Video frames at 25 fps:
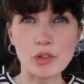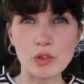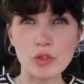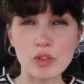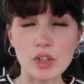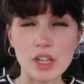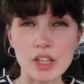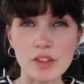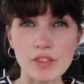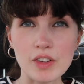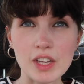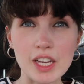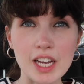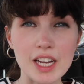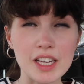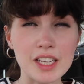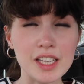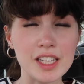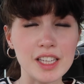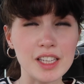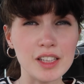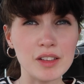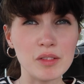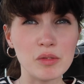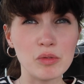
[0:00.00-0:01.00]
ever driving,
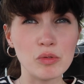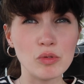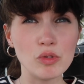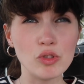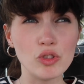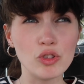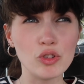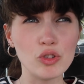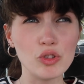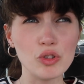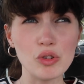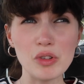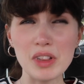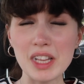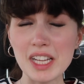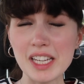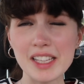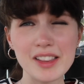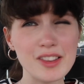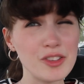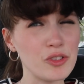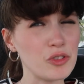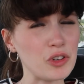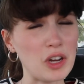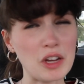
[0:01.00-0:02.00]
I don't
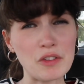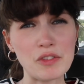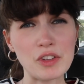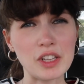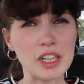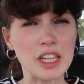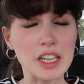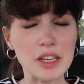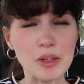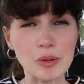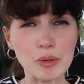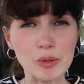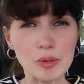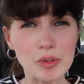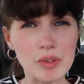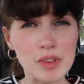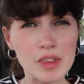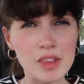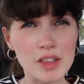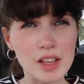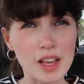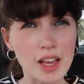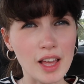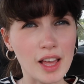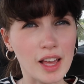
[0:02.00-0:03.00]
like to drive in
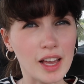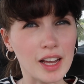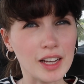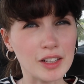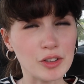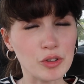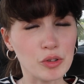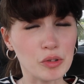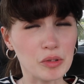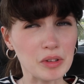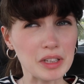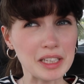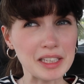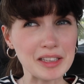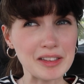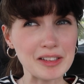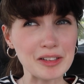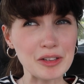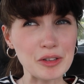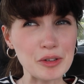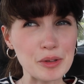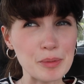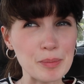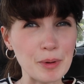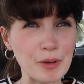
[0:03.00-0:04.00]
heels. I don't like
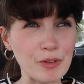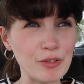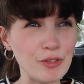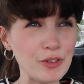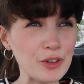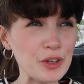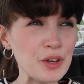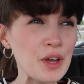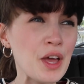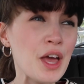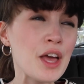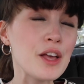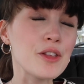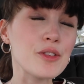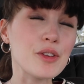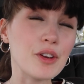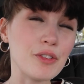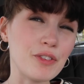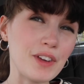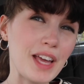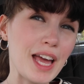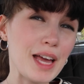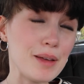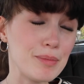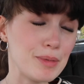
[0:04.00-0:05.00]
to lose my foot. So
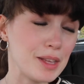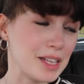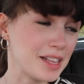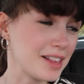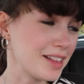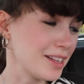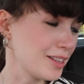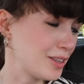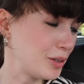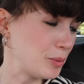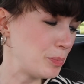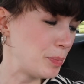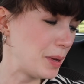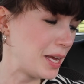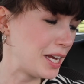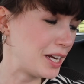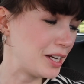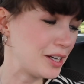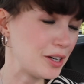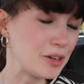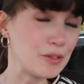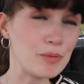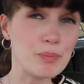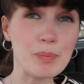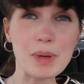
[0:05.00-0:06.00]
I've kept this little
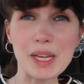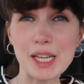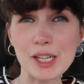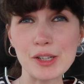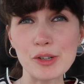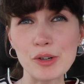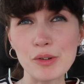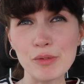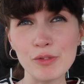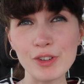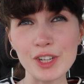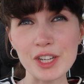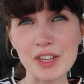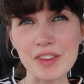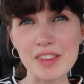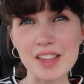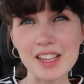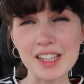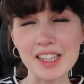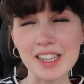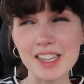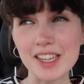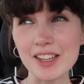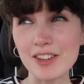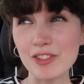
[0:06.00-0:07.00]
pair of pink Converse
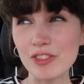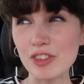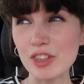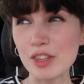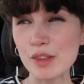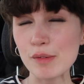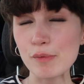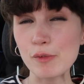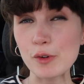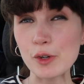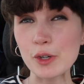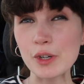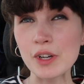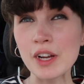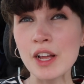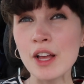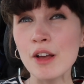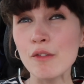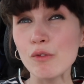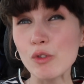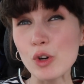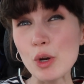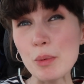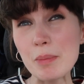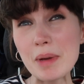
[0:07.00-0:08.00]
in here just for
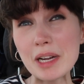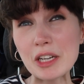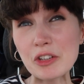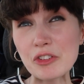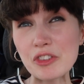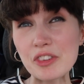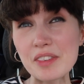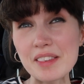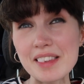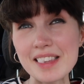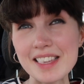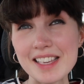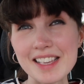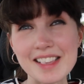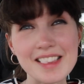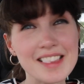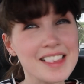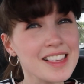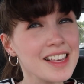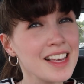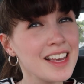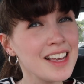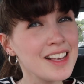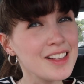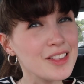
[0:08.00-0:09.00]

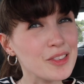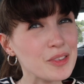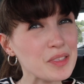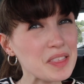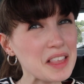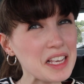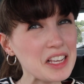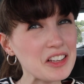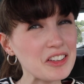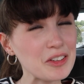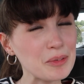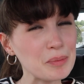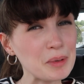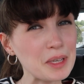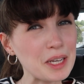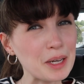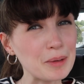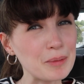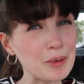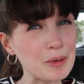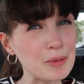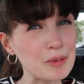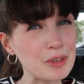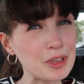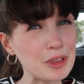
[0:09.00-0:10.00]
emergencies. So they shall be
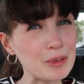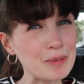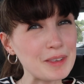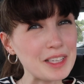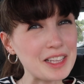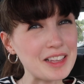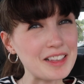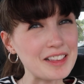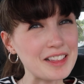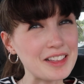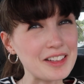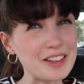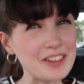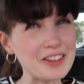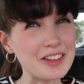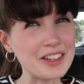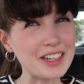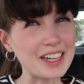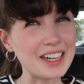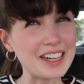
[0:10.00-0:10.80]
coming with me to the new